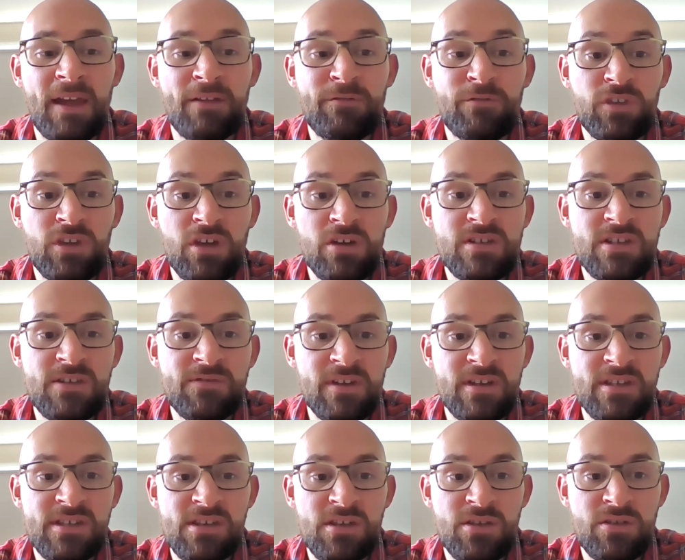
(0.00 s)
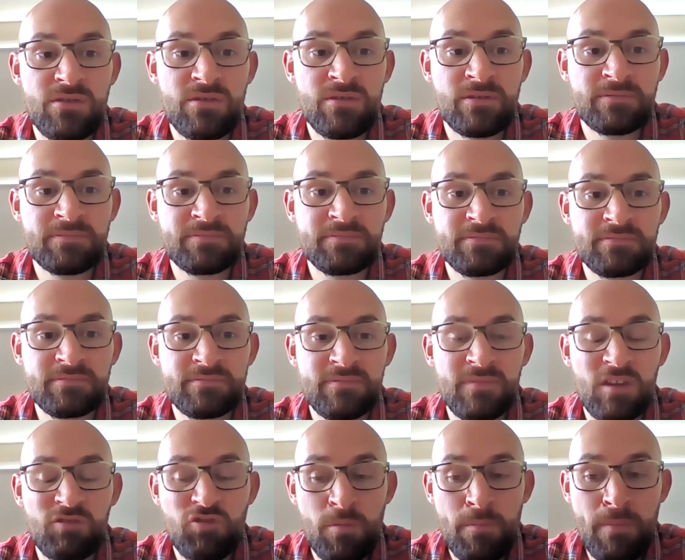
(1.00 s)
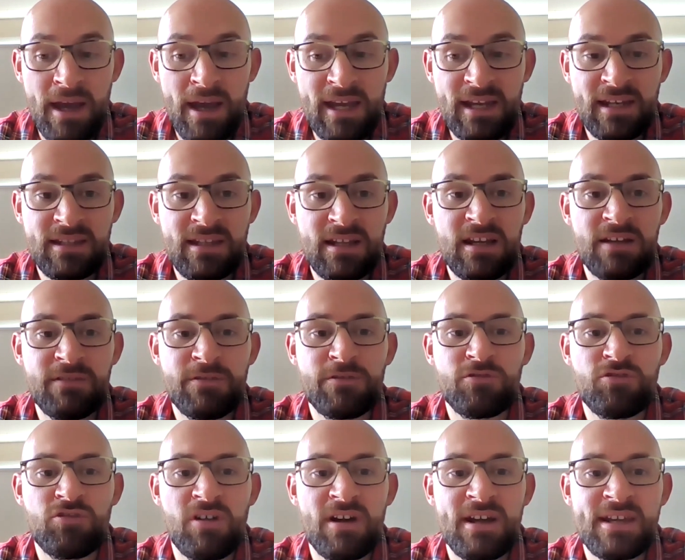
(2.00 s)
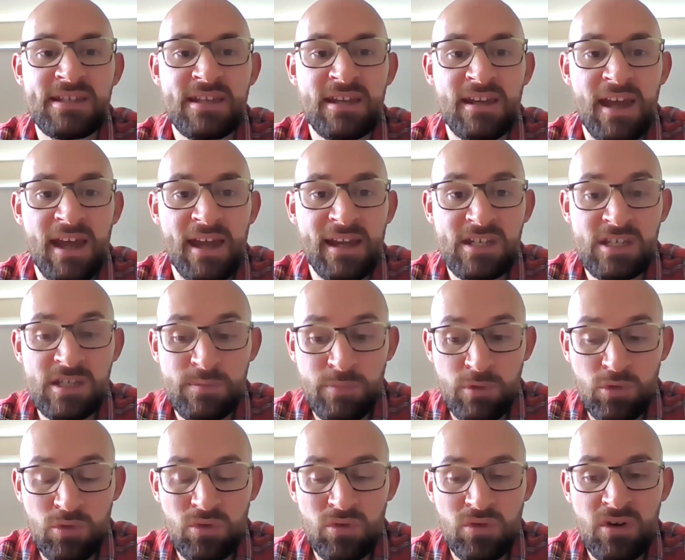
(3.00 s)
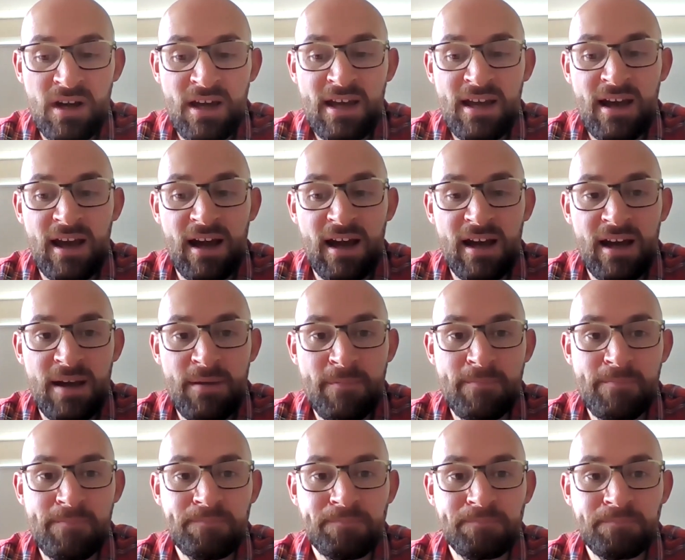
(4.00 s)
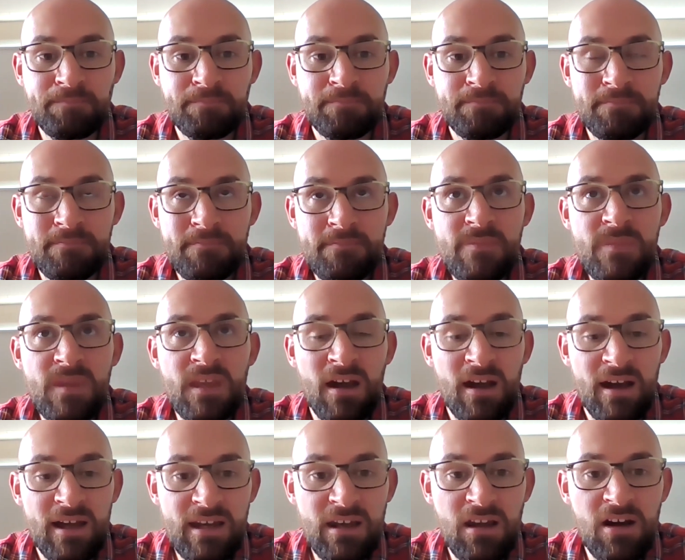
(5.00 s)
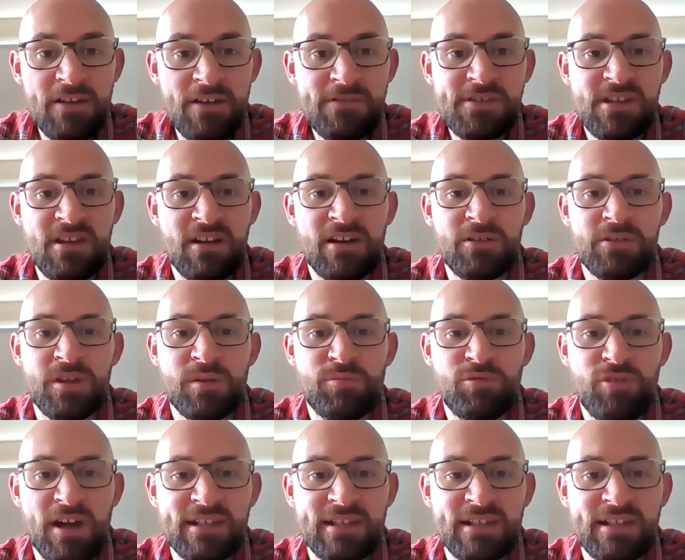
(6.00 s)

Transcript: And for those of us who remain in the love of Christ and explore a lifestyle that